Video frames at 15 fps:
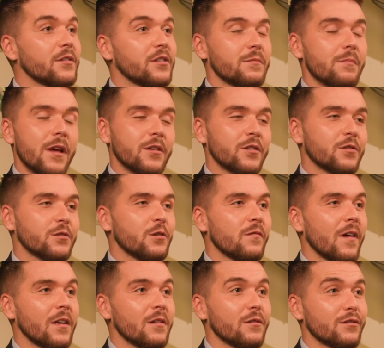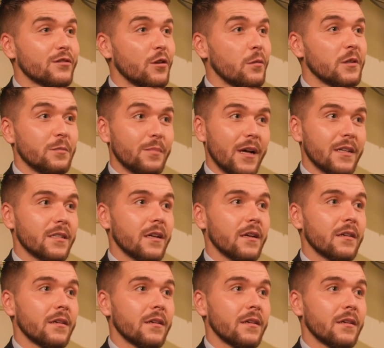But just make sure your ad looks so much better.